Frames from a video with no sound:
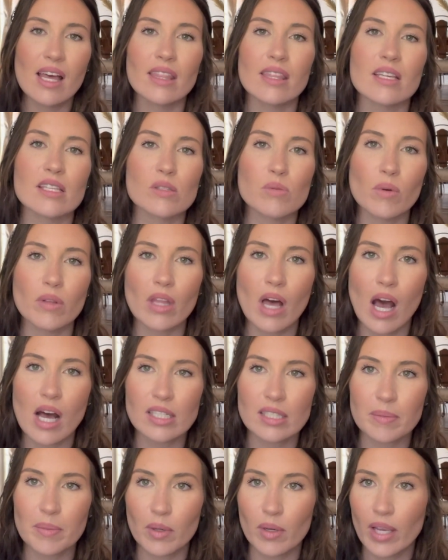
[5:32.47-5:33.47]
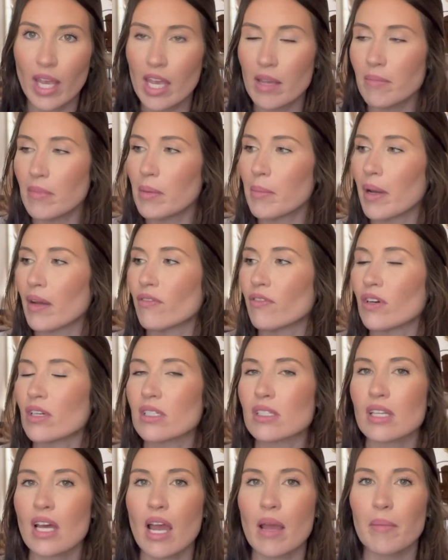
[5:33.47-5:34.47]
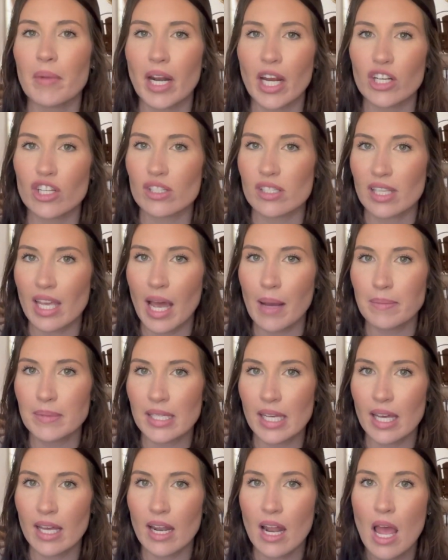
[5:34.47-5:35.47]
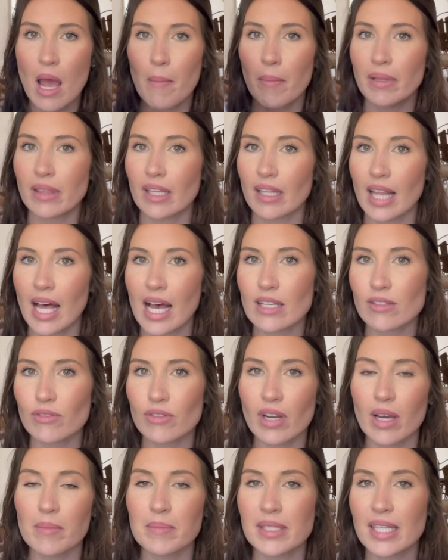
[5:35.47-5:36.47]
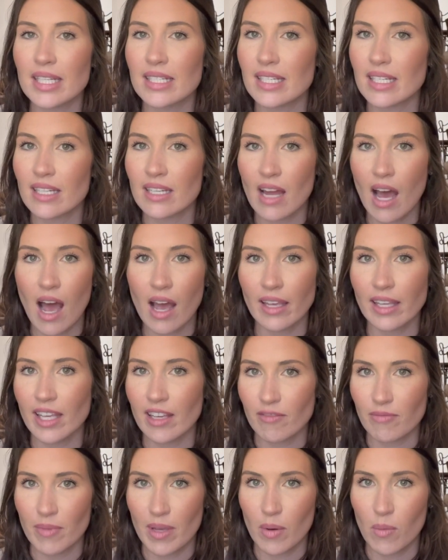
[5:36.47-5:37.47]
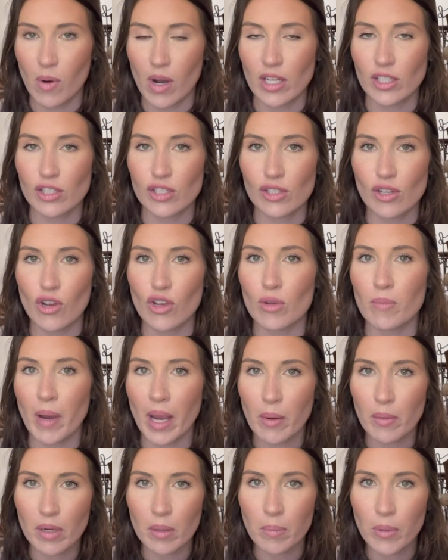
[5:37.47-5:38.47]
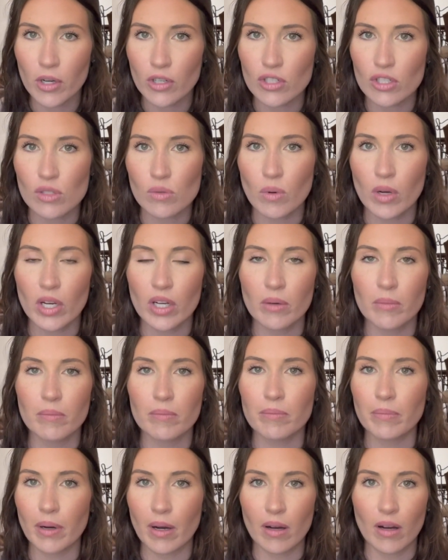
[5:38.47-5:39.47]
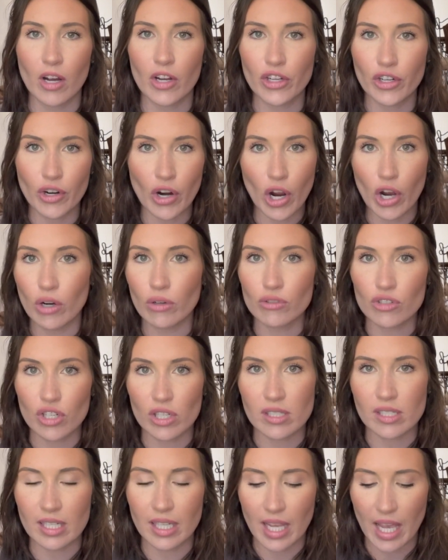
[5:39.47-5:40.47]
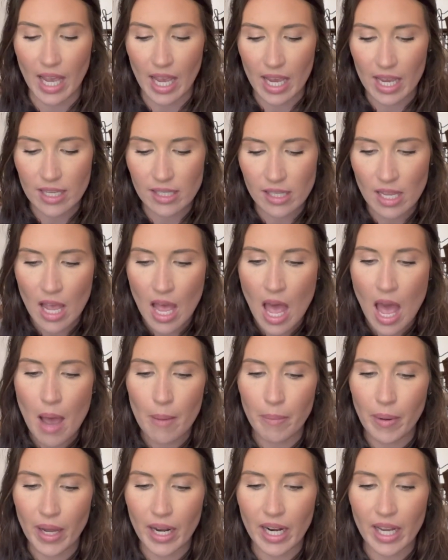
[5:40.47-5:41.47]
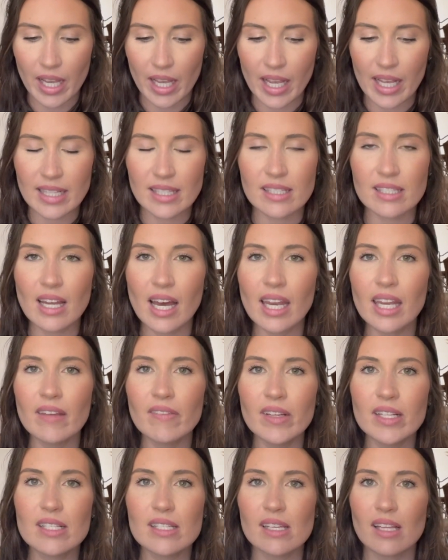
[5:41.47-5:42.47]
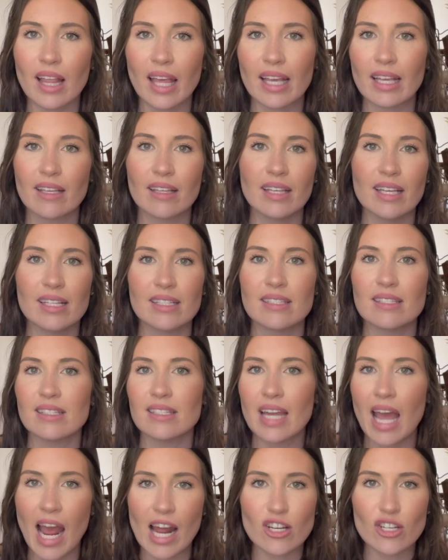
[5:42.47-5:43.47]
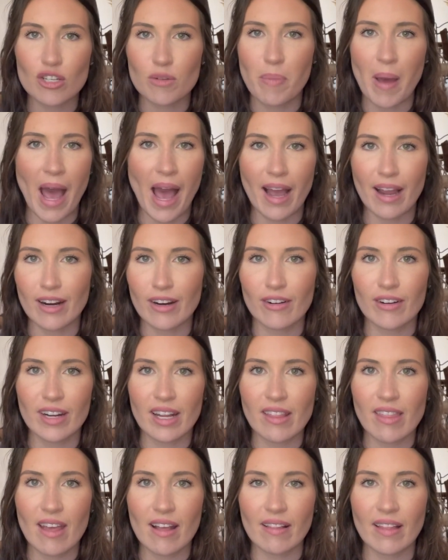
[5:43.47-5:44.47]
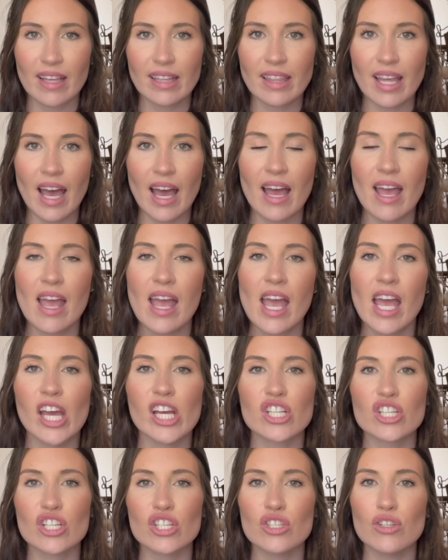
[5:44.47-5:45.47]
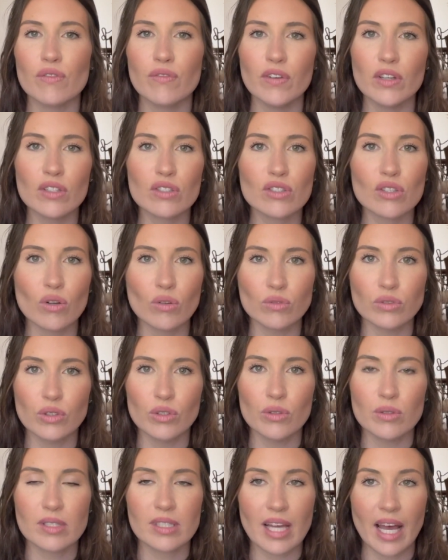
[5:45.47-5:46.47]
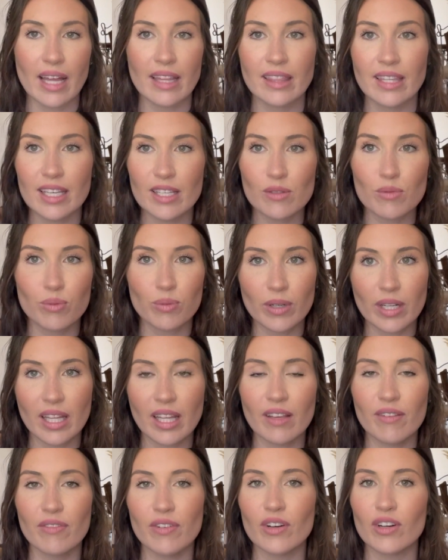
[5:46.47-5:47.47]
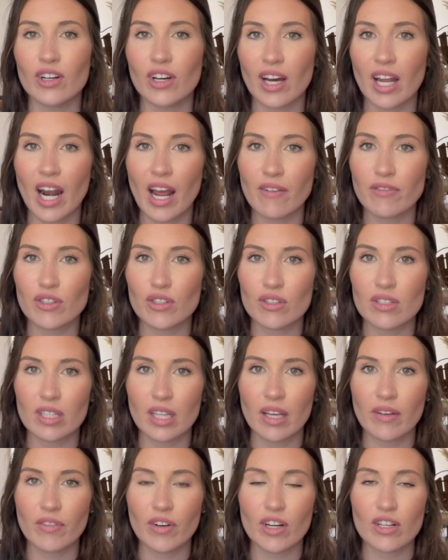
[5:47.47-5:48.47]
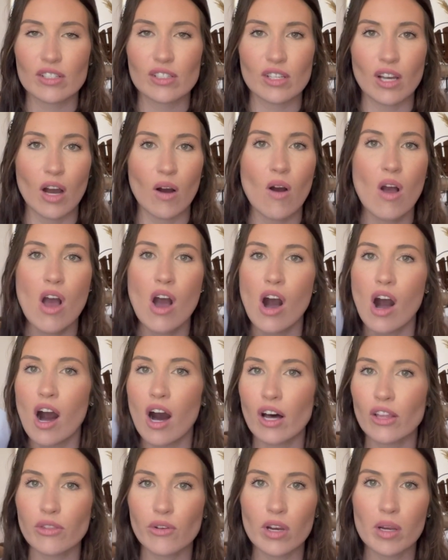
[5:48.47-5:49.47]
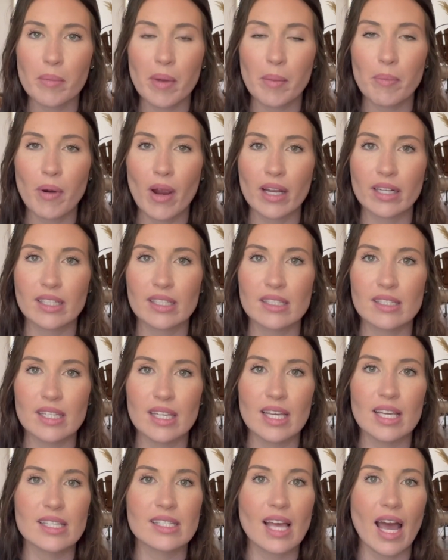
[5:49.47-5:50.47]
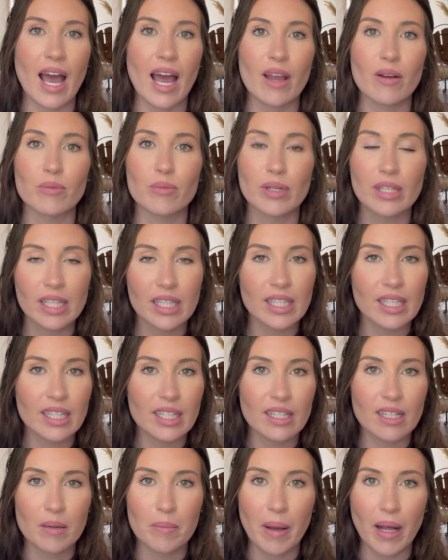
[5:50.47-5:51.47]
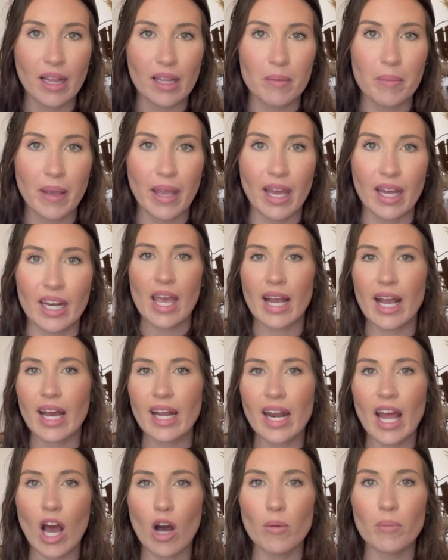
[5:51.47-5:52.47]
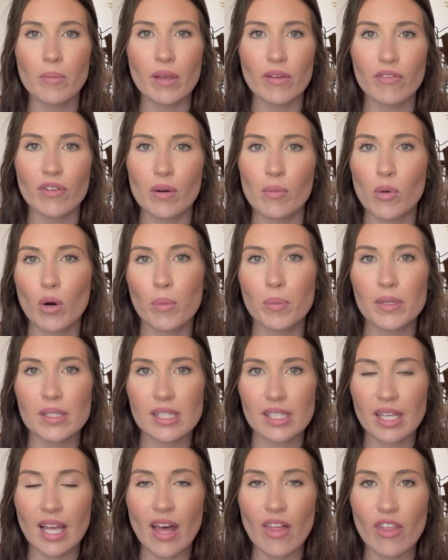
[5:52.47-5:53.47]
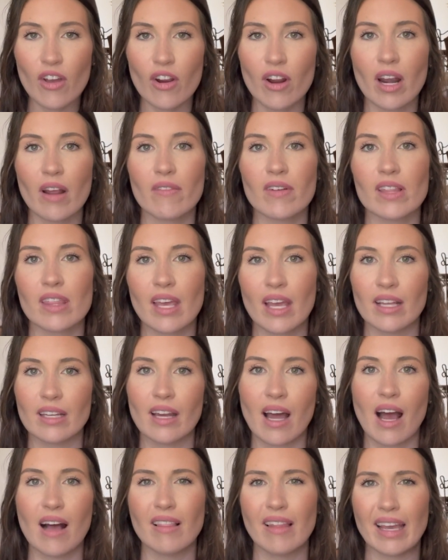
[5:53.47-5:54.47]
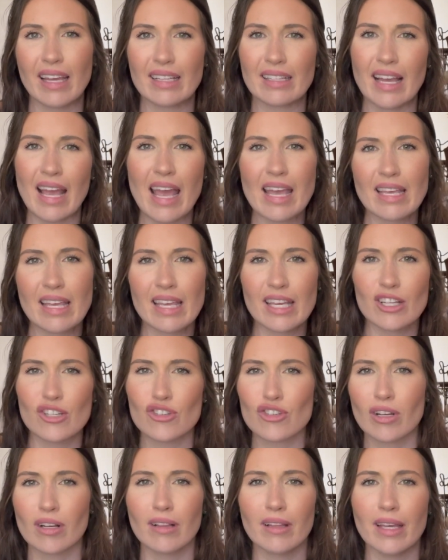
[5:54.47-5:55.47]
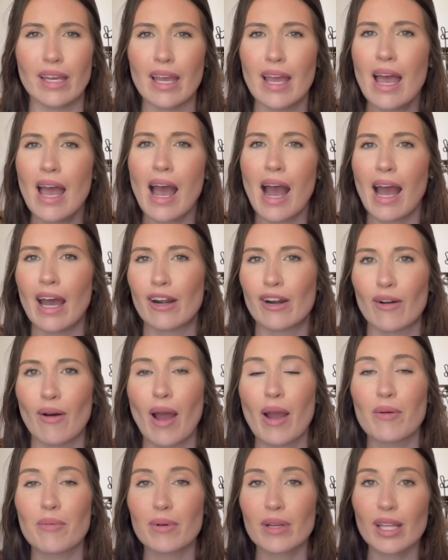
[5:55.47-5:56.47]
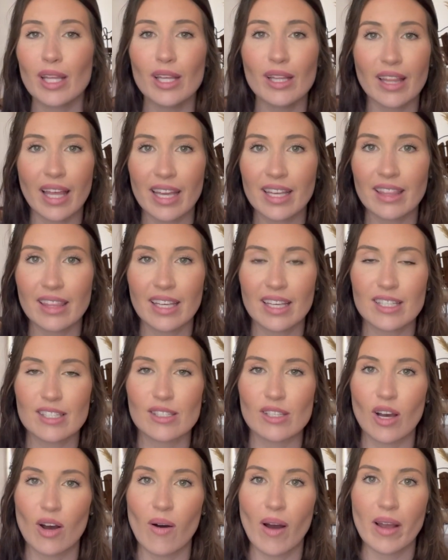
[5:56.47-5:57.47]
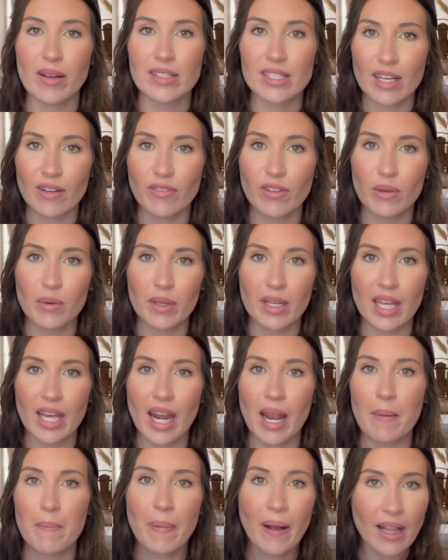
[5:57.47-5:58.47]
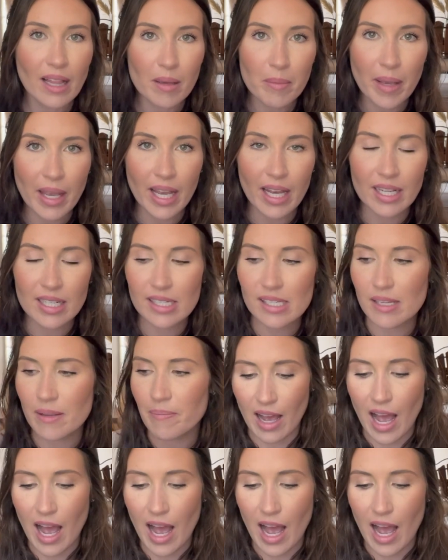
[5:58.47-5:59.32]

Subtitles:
This one the hospital gave me my first time and I just kept it, but the last 2 times they did not give me one. So you might wanna purchase one on your own just in case, but it's not even to like get snatched back or anything like that. It's just you feel so loose that these really feel good after you deliver. So all 3 of my pregnancies, I really needed a belly band. It kind of helped me feel more put together and everything, not like hanging and jiggly. I don't know, I really like this, so I definitely would get a belly band.